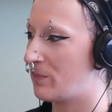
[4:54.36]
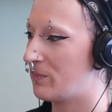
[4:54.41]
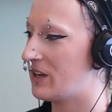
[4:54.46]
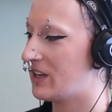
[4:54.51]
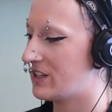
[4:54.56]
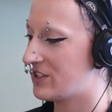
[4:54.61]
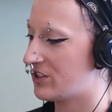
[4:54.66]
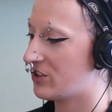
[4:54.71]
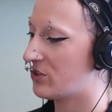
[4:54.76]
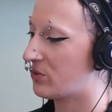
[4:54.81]

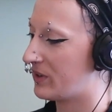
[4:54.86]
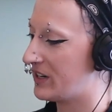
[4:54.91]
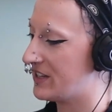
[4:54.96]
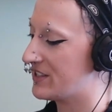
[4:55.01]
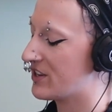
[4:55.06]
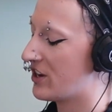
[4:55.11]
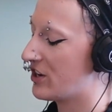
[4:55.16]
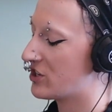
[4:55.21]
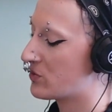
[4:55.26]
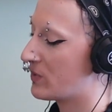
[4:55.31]
jumping into the
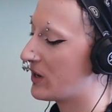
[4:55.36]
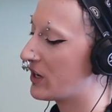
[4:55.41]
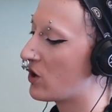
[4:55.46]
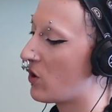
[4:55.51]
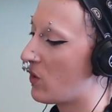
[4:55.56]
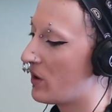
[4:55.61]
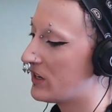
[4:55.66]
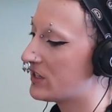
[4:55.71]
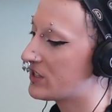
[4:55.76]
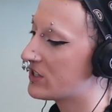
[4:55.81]
research, we're
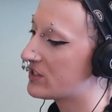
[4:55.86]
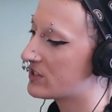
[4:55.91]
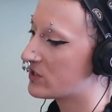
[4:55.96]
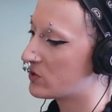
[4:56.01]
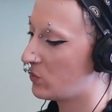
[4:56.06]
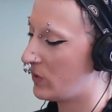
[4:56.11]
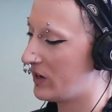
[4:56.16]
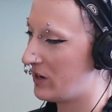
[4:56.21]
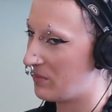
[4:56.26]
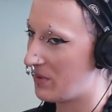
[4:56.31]
going to
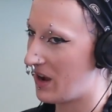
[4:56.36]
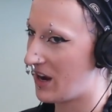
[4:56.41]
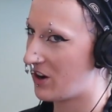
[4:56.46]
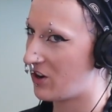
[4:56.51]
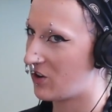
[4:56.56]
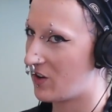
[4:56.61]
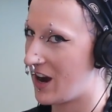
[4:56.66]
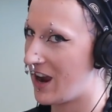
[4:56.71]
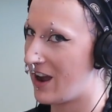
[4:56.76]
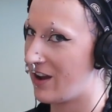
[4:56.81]
swing
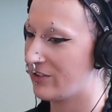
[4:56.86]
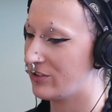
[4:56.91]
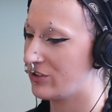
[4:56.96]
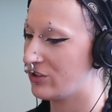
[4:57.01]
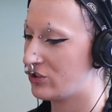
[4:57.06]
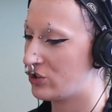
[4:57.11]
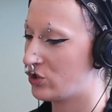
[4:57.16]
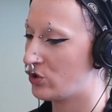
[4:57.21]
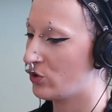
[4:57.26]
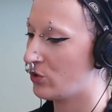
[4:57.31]
back
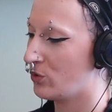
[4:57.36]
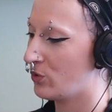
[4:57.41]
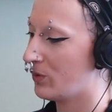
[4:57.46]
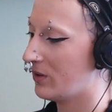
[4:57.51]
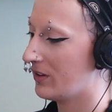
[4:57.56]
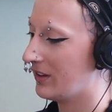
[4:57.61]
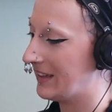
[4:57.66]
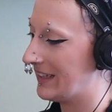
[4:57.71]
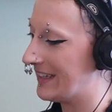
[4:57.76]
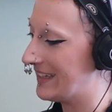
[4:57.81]
around
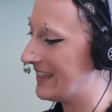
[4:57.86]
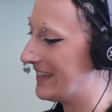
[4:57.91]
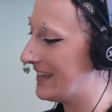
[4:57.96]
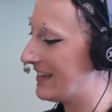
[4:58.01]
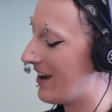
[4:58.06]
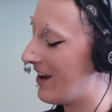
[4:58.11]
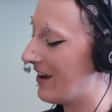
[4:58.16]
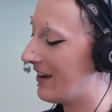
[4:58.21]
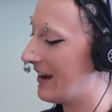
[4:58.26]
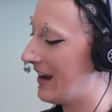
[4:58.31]
to
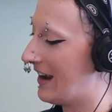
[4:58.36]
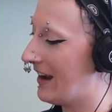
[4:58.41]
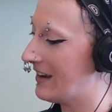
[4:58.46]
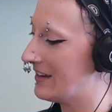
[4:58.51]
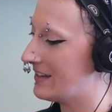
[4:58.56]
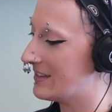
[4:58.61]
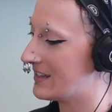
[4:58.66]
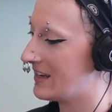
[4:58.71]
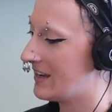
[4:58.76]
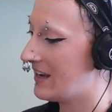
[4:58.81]
leaky gut
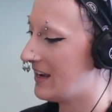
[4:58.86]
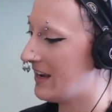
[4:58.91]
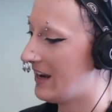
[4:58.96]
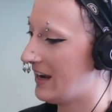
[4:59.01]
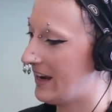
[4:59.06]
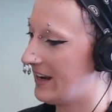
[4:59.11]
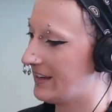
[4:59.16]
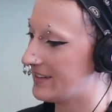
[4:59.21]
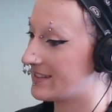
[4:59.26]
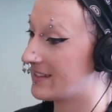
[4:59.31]
and
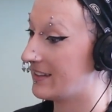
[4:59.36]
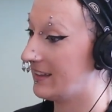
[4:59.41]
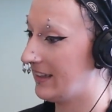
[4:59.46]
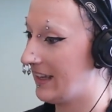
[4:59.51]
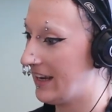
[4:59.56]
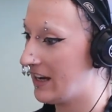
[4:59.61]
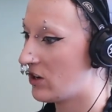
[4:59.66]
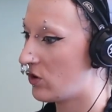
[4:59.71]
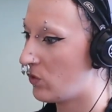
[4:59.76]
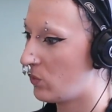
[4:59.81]
its
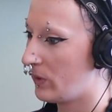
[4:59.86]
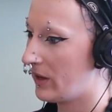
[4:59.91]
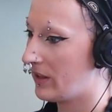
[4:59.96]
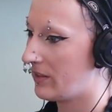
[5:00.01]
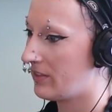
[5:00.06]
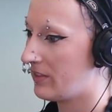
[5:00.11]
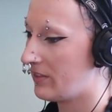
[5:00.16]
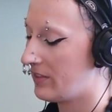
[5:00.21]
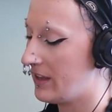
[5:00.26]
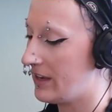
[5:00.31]
link
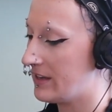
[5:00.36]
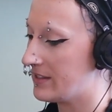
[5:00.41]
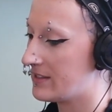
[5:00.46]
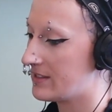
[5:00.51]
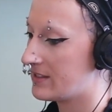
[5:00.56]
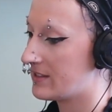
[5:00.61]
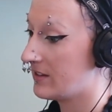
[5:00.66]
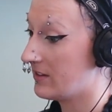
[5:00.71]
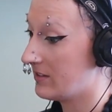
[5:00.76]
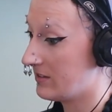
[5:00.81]
with
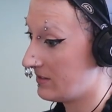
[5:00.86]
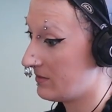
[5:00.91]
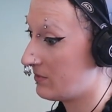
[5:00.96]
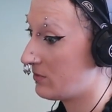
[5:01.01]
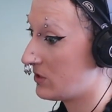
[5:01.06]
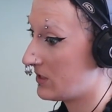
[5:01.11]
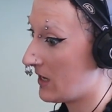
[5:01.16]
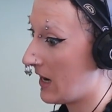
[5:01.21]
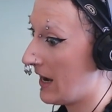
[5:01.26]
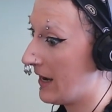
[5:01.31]
this
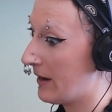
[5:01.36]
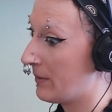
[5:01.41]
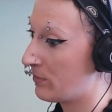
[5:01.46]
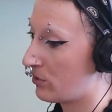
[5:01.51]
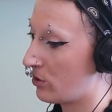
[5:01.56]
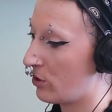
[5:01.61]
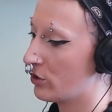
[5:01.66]
diet